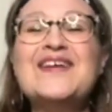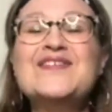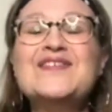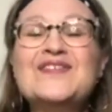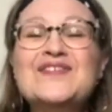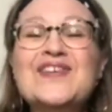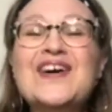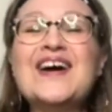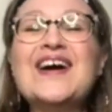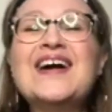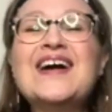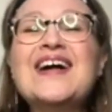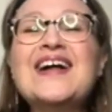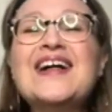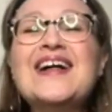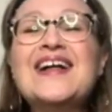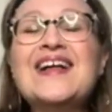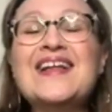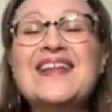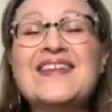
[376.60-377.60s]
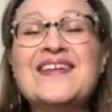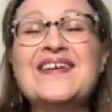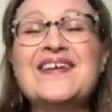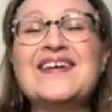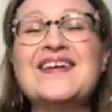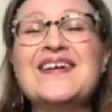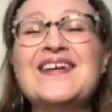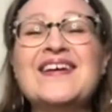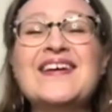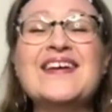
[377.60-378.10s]

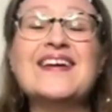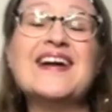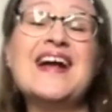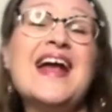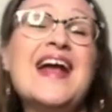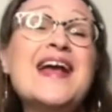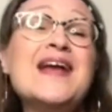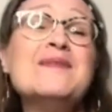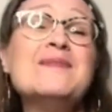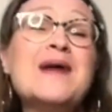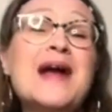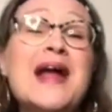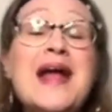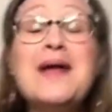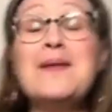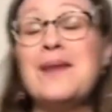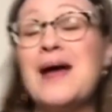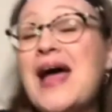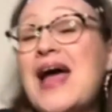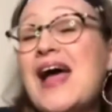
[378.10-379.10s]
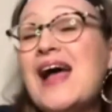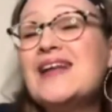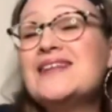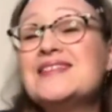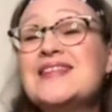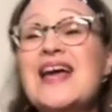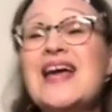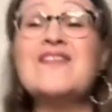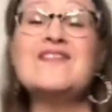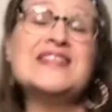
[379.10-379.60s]
Father Abraham had
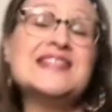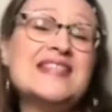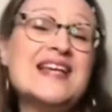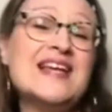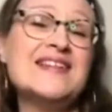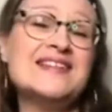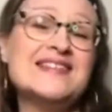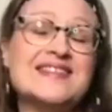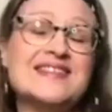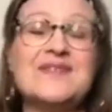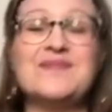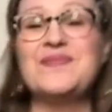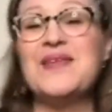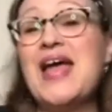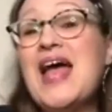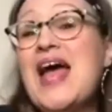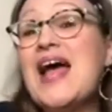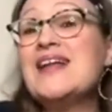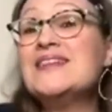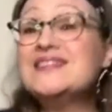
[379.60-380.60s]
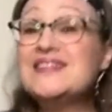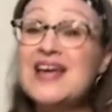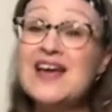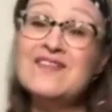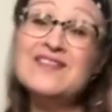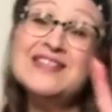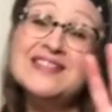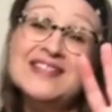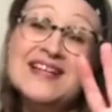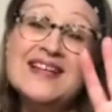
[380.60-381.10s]
7 sons, and
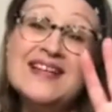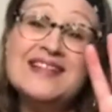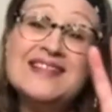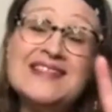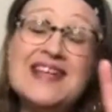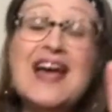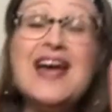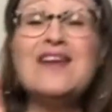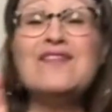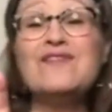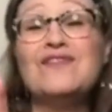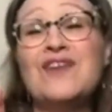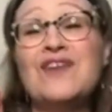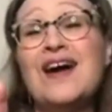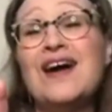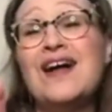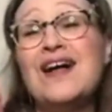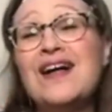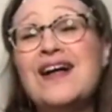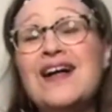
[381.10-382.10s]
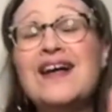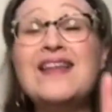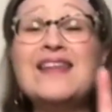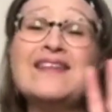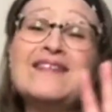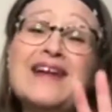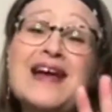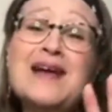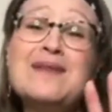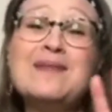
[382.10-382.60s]
7 sons had Father
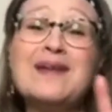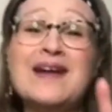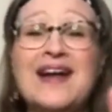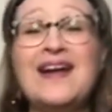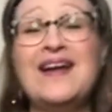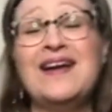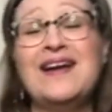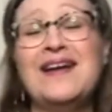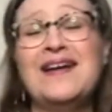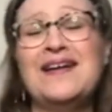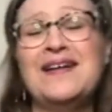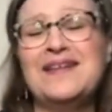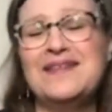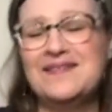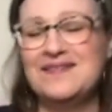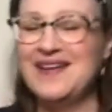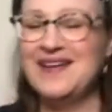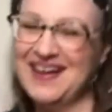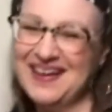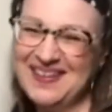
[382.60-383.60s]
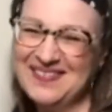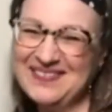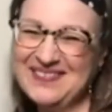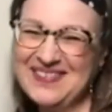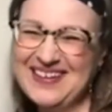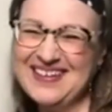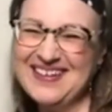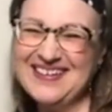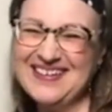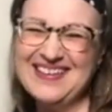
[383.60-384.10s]
Abraham. I'm
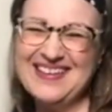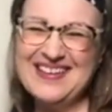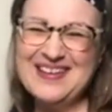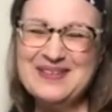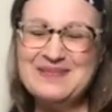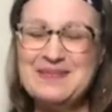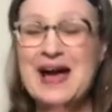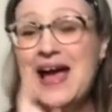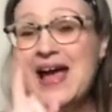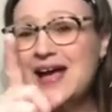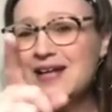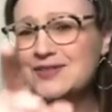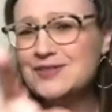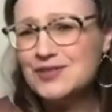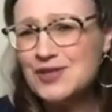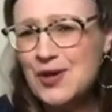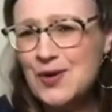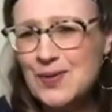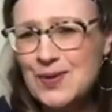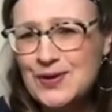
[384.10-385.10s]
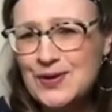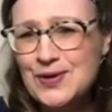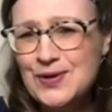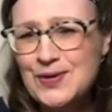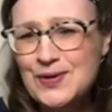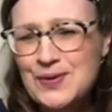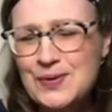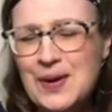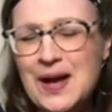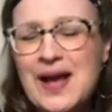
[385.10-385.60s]
one of them, and so are
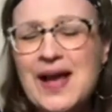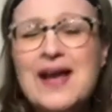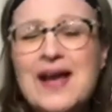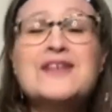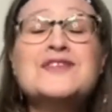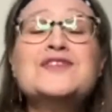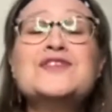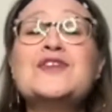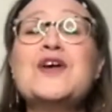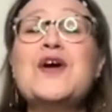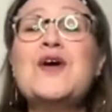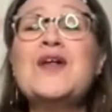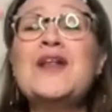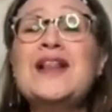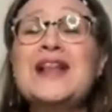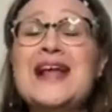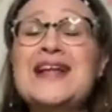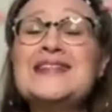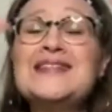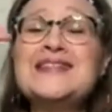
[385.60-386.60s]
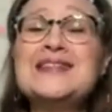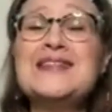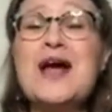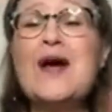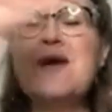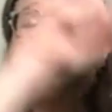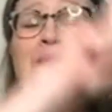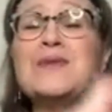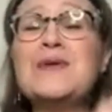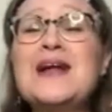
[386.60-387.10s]
you. So let's
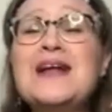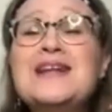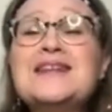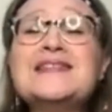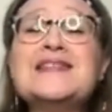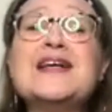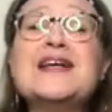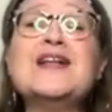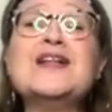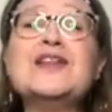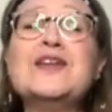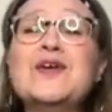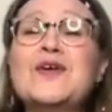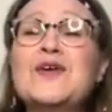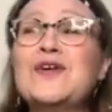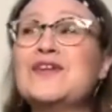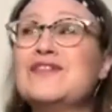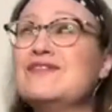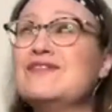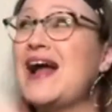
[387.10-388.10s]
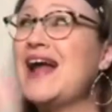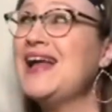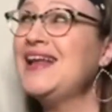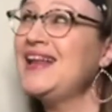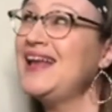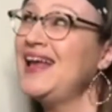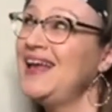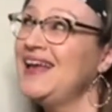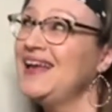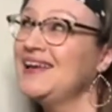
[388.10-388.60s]
all praise the Lord. Right
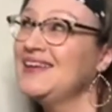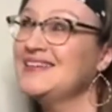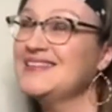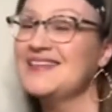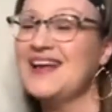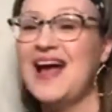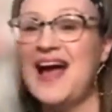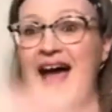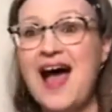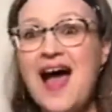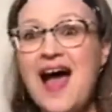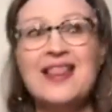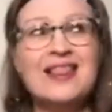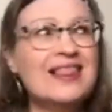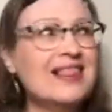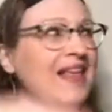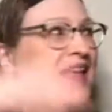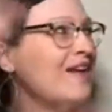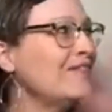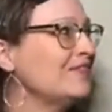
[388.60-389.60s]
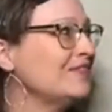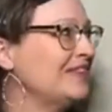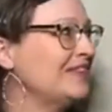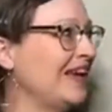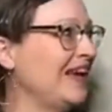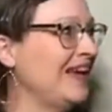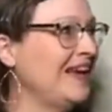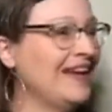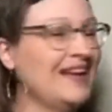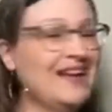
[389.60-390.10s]
hand, left
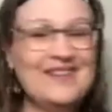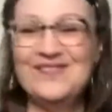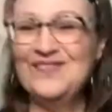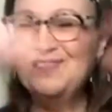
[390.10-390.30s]
hand.